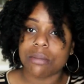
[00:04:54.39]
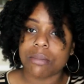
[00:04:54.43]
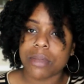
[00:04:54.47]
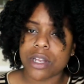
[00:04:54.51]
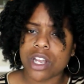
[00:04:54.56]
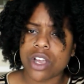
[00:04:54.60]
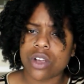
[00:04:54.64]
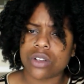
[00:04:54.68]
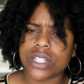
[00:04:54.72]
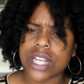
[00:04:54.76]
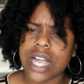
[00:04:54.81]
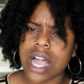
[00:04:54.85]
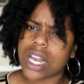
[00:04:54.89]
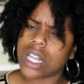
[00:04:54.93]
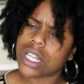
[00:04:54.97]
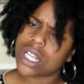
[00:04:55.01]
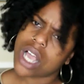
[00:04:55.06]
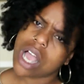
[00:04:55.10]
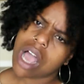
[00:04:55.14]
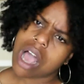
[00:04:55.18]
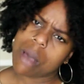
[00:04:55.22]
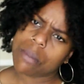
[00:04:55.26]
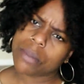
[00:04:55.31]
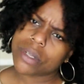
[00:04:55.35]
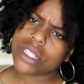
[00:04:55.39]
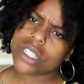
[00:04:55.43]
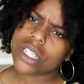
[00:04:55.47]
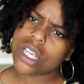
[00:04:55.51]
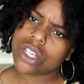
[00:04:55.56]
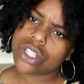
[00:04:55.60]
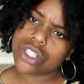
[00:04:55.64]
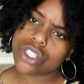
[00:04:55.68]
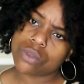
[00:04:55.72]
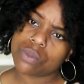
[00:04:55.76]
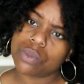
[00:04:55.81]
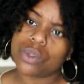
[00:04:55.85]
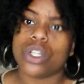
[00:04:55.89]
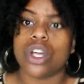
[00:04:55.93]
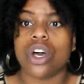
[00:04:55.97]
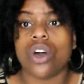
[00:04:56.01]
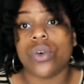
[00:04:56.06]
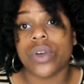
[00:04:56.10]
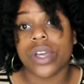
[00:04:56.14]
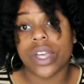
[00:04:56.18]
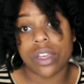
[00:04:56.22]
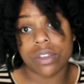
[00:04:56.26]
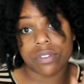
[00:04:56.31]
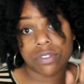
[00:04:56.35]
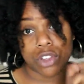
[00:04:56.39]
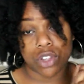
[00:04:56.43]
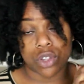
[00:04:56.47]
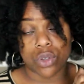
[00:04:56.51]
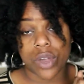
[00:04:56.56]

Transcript: Let me know down in the comment section below if